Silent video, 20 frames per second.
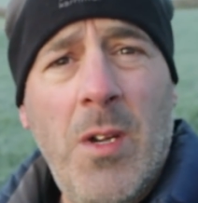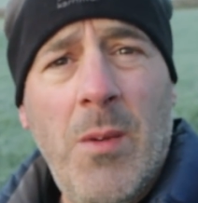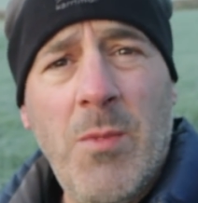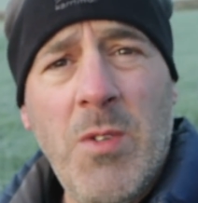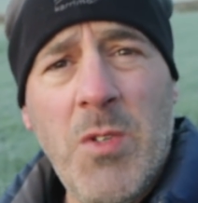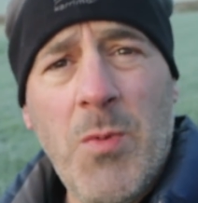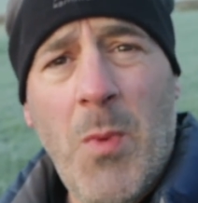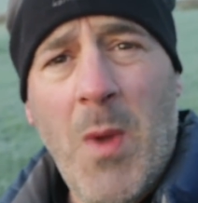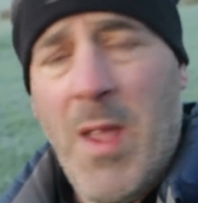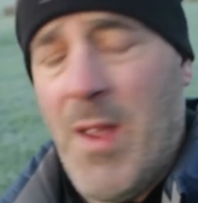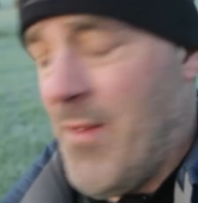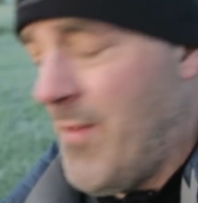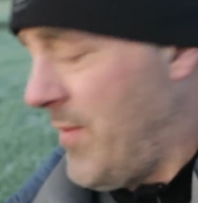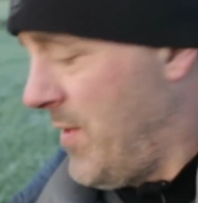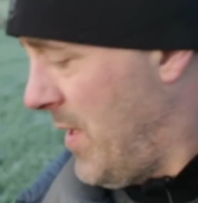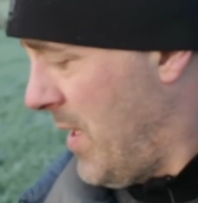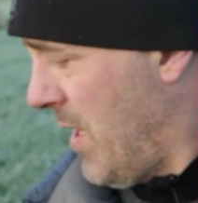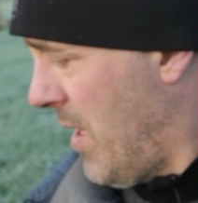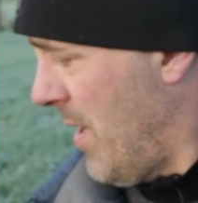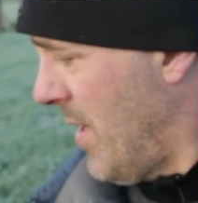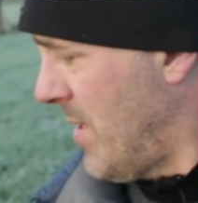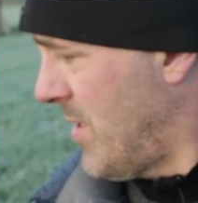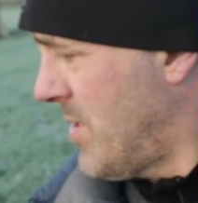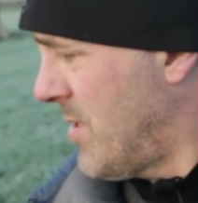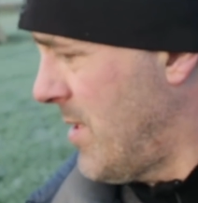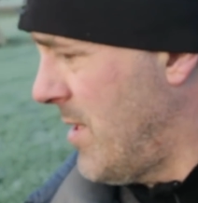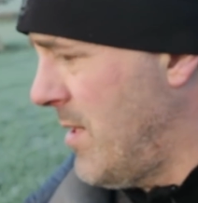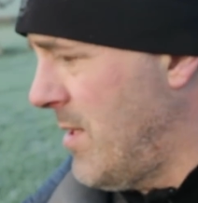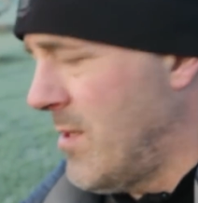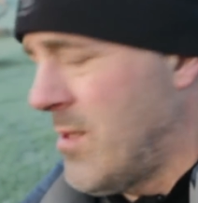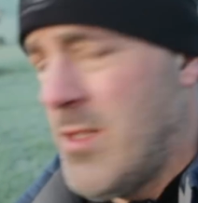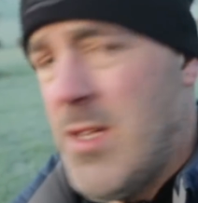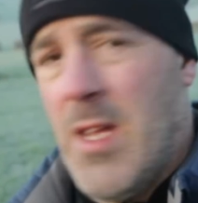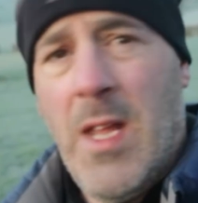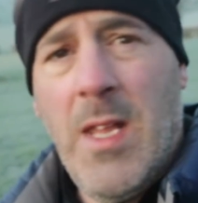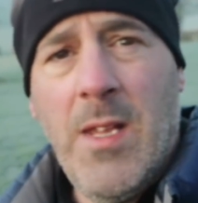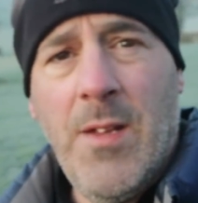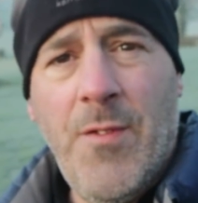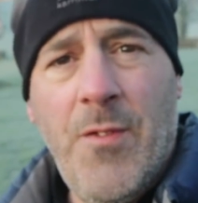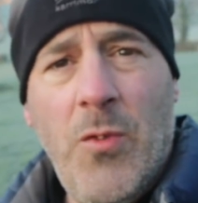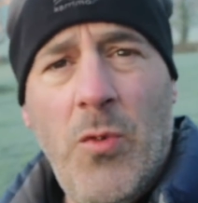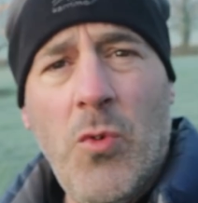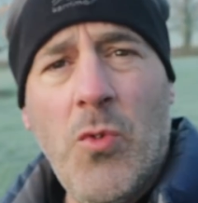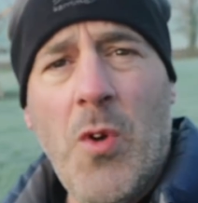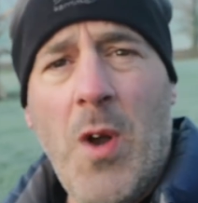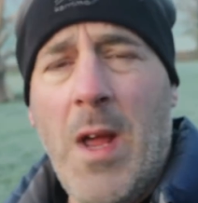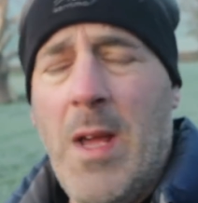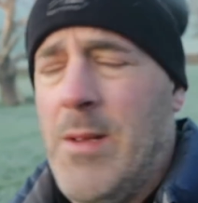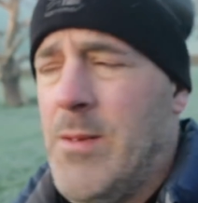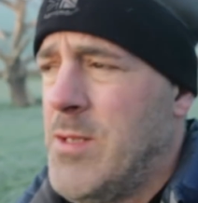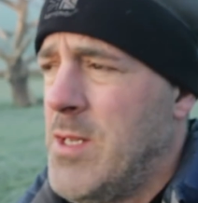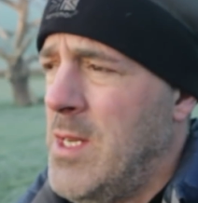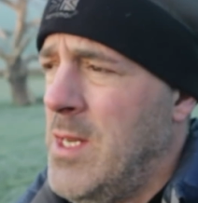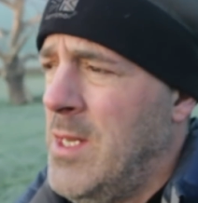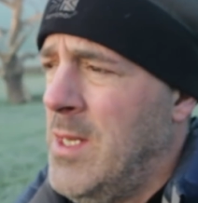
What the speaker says: I'm just waiting for the light to hit the foreground.